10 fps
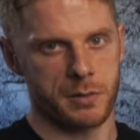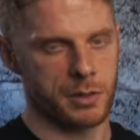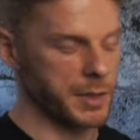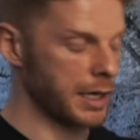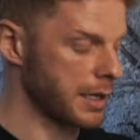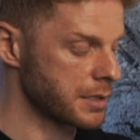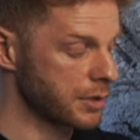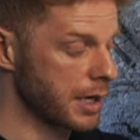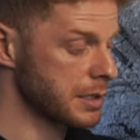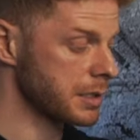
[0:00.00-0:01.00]
You want to be less
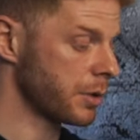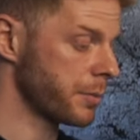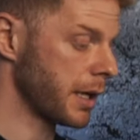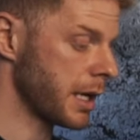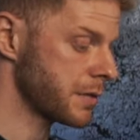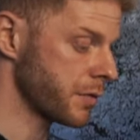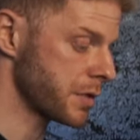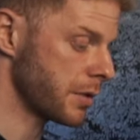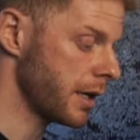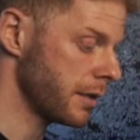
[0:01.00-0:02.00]
stressed, you want to be less
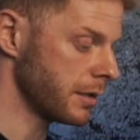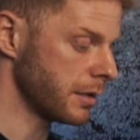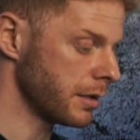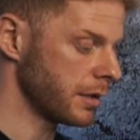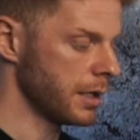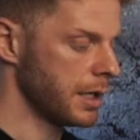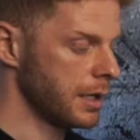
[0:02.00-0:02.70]
frustrated.